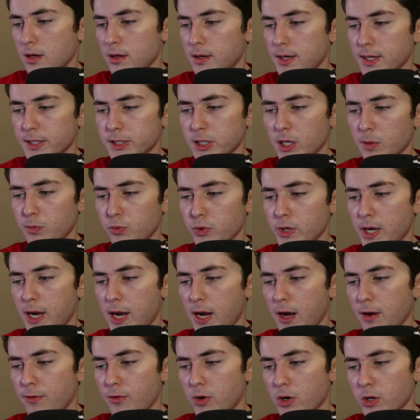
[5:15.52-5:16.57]
Next up, we
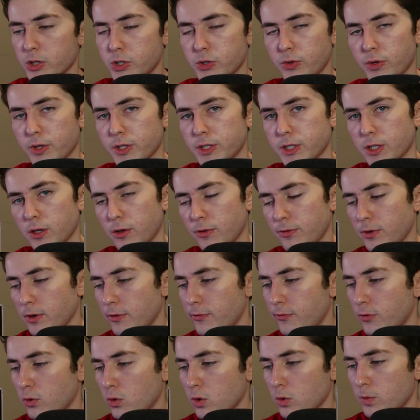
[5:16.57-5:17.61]
have our choice of
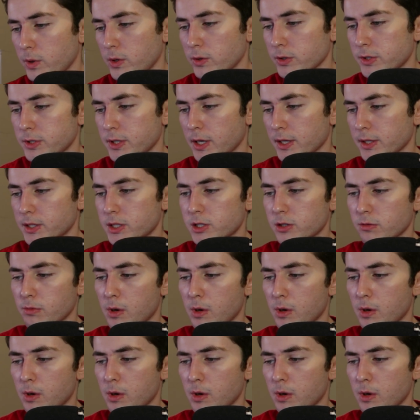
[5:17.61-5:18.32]
4 wheel sets.